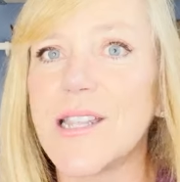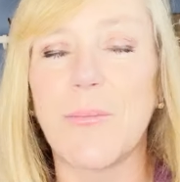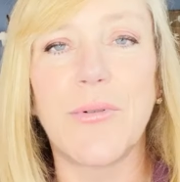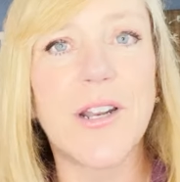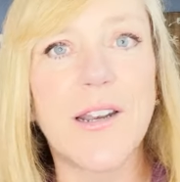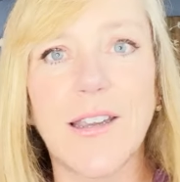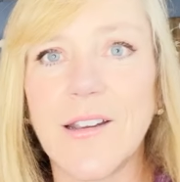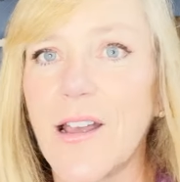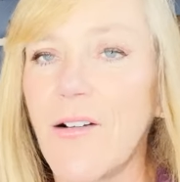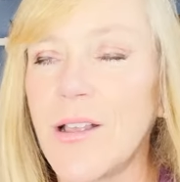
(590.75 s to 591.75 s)
They put it,
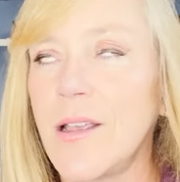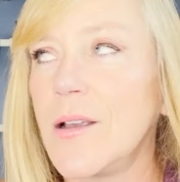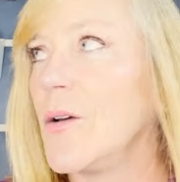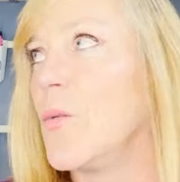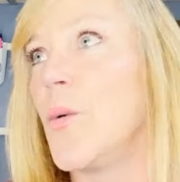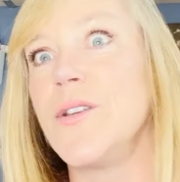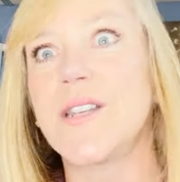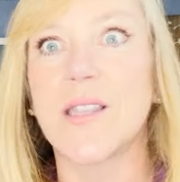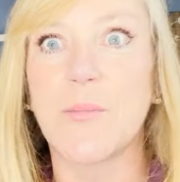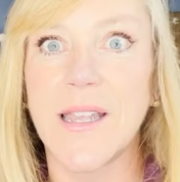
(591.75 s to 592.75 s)
you know, Well, we used
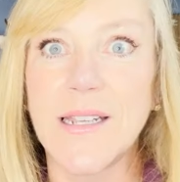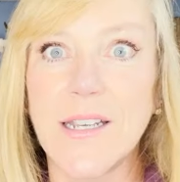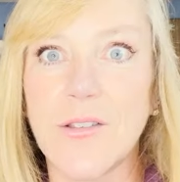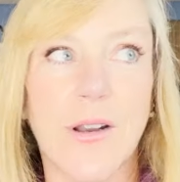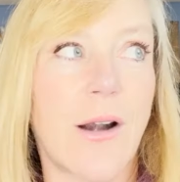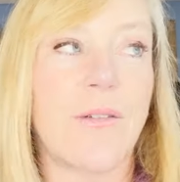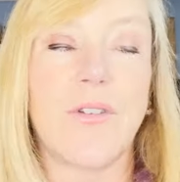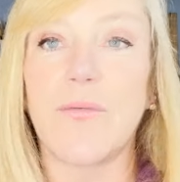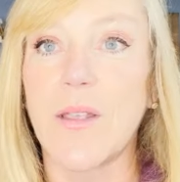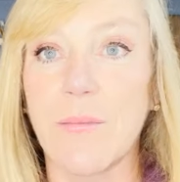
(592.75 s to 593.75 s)
to get the Plain Dealer. I don't even
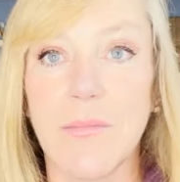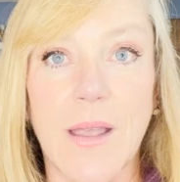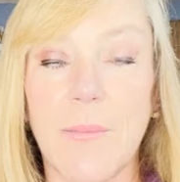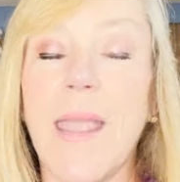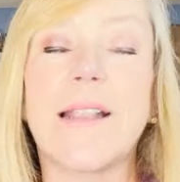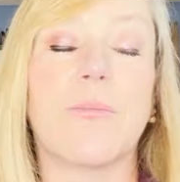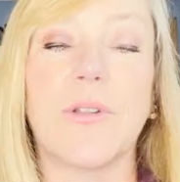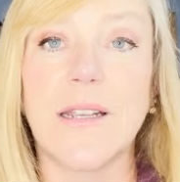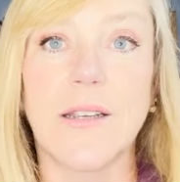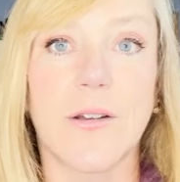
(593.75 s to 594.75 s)
know if they make the
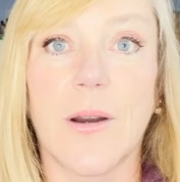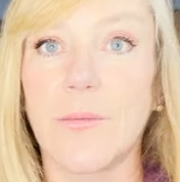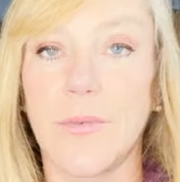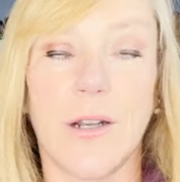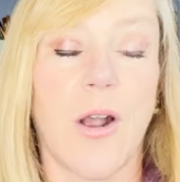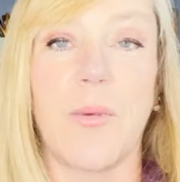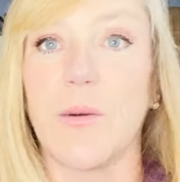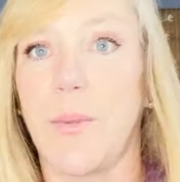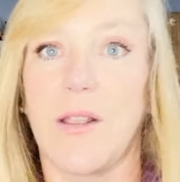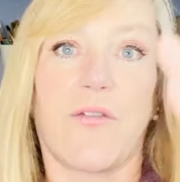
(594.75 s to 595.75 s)
Plain Dealer, you know, but
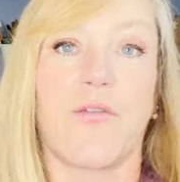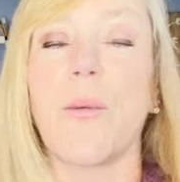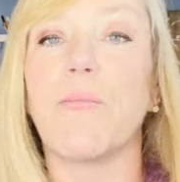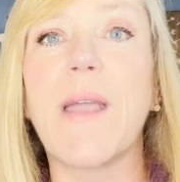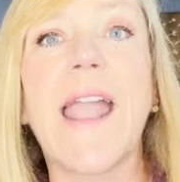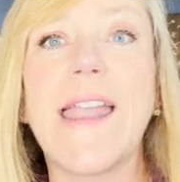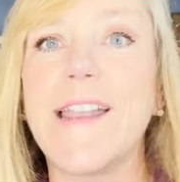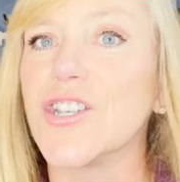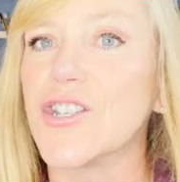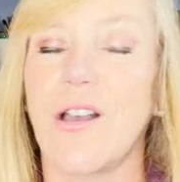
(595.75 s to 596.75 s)
it'd be the front
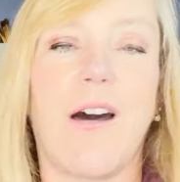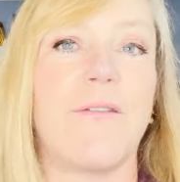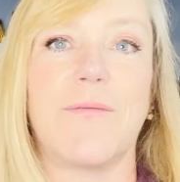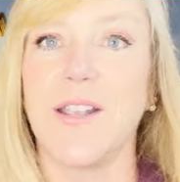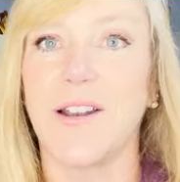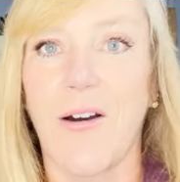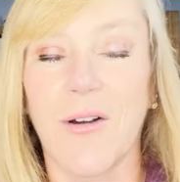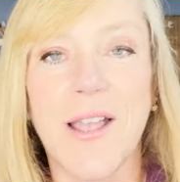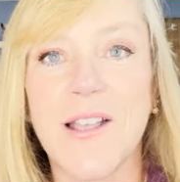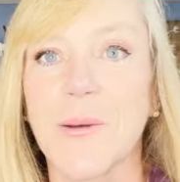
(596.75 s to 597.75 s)
page of, you know,
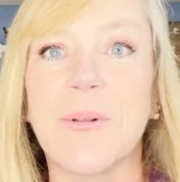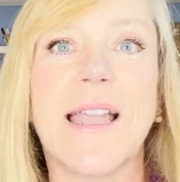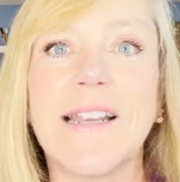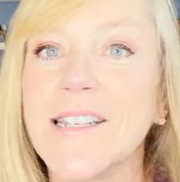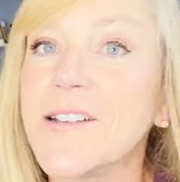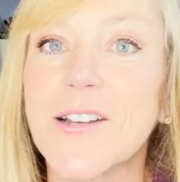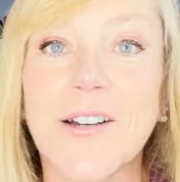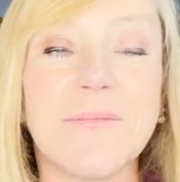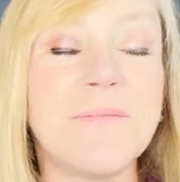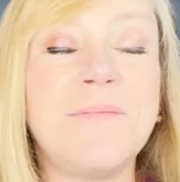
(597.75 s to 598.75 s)
the Plain Dealer,